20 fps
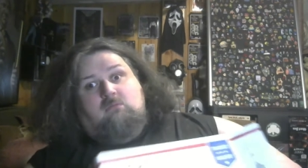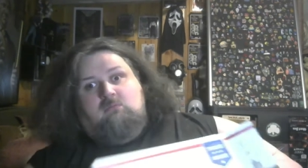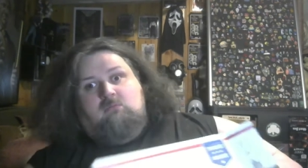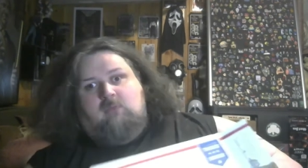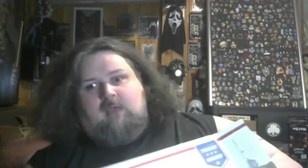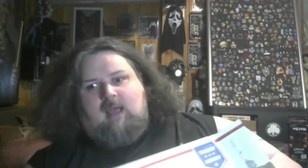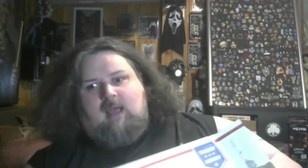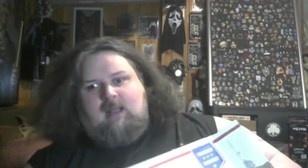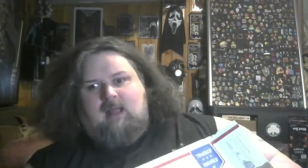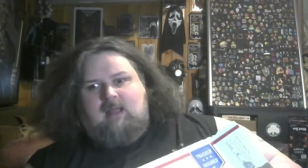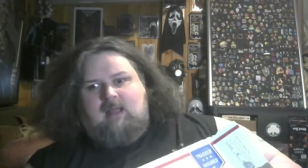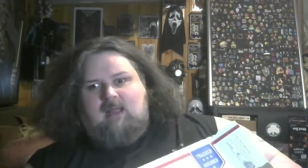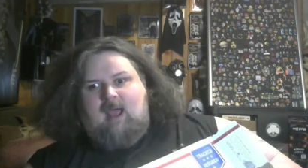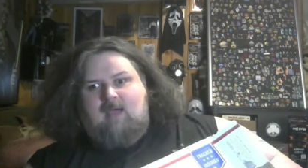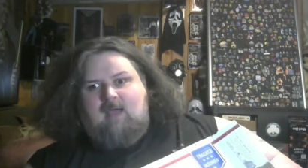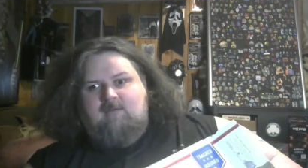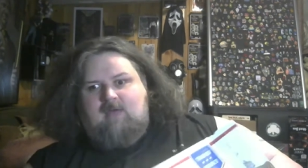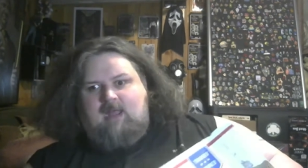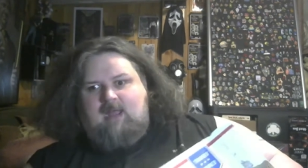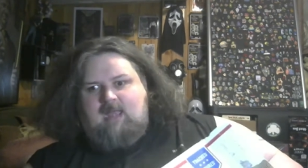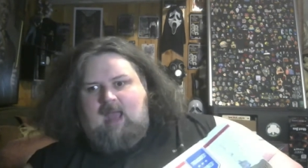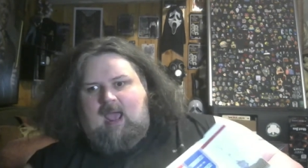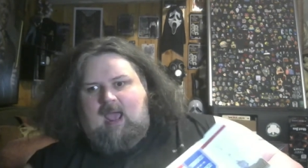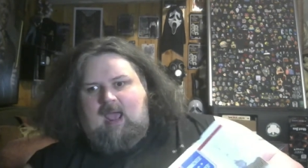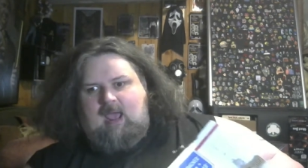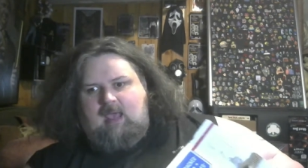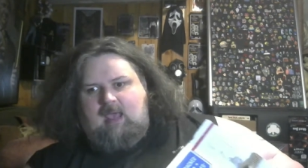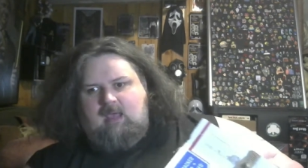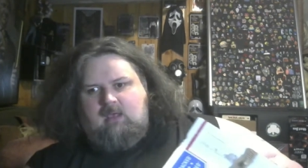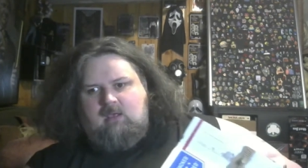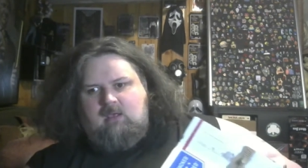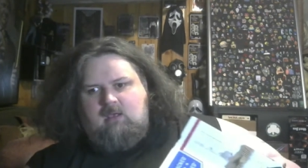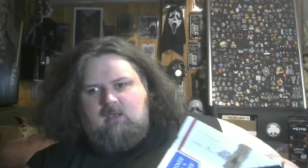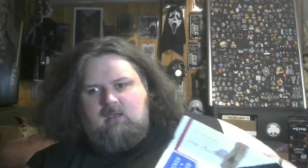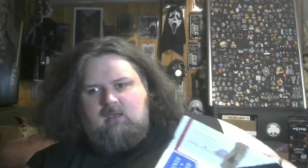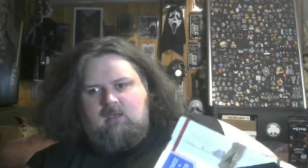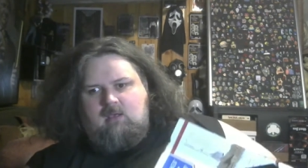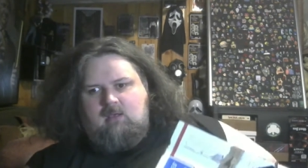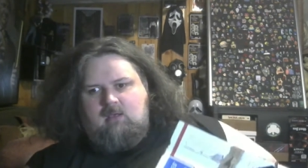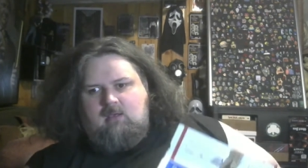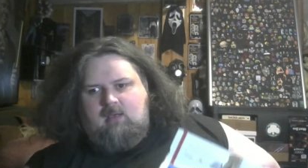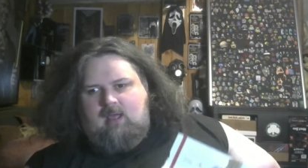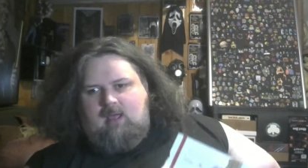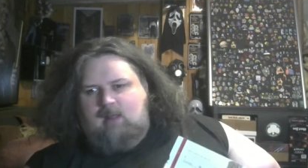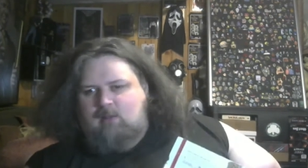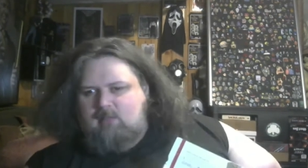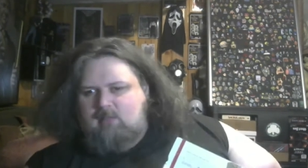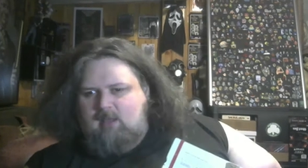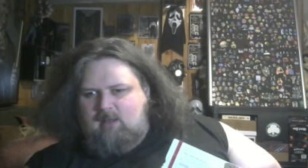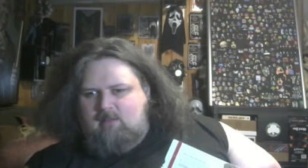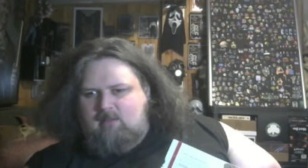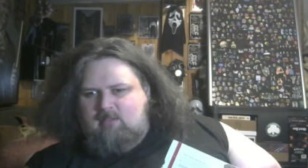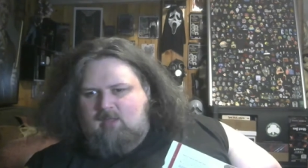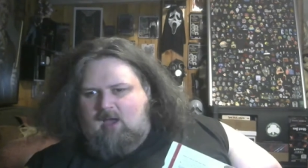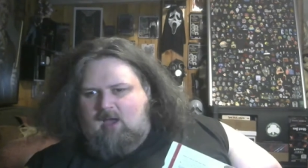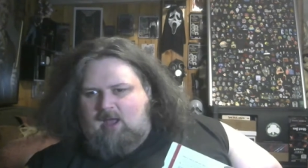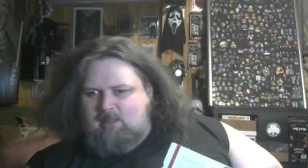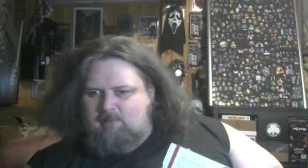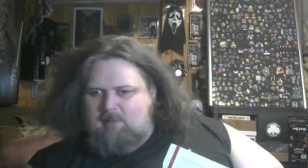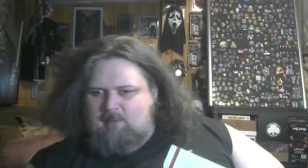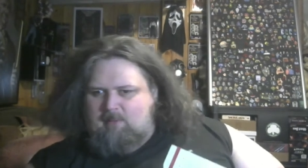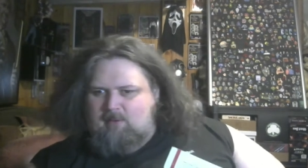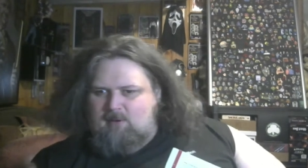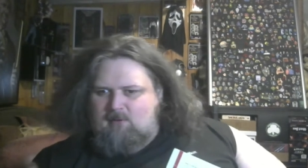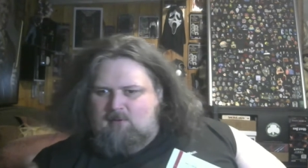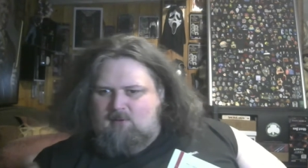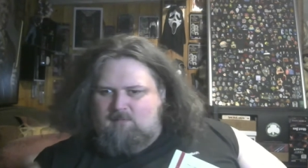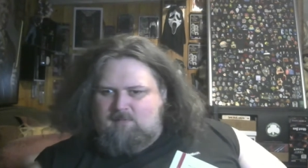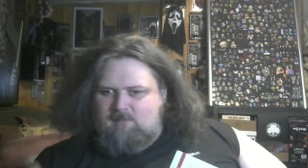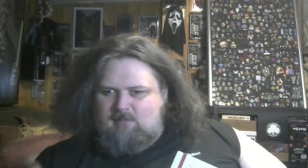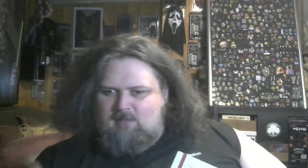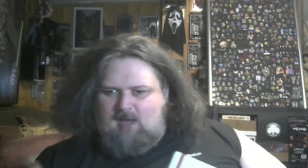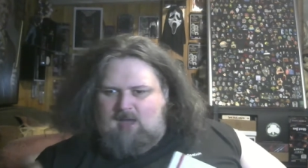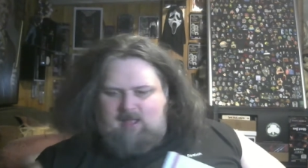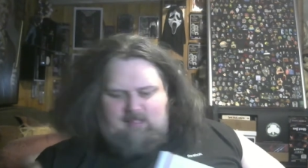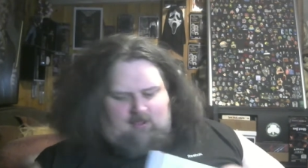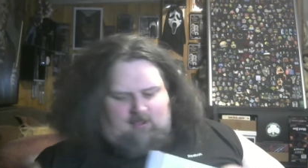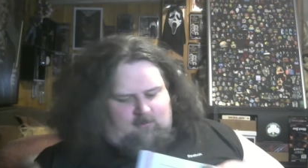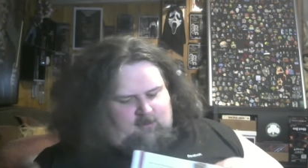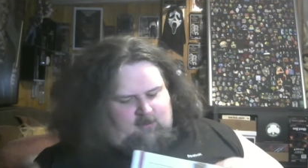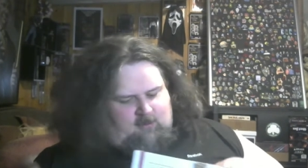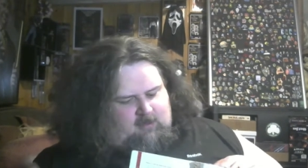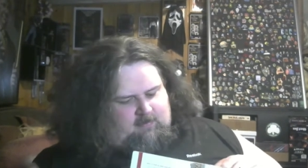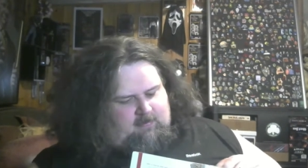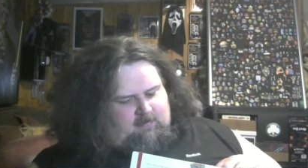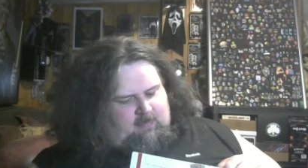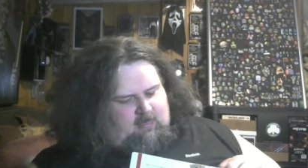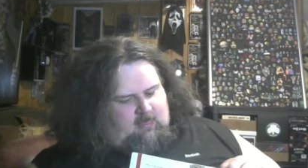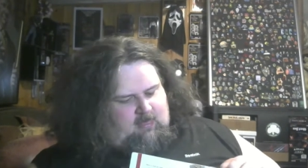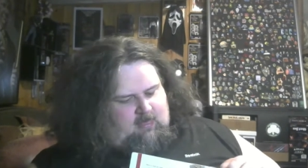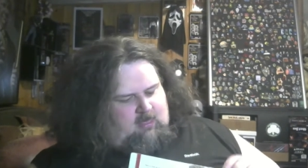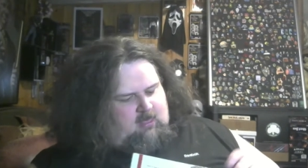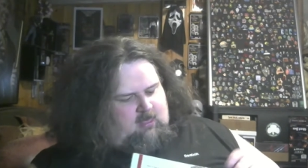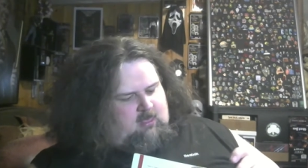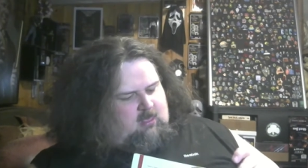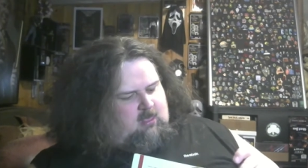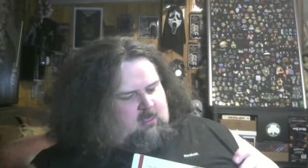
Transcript: We got a day by day. I don't think it's signed. It'd be pretty cool if it's signed, though, wouldn't eh?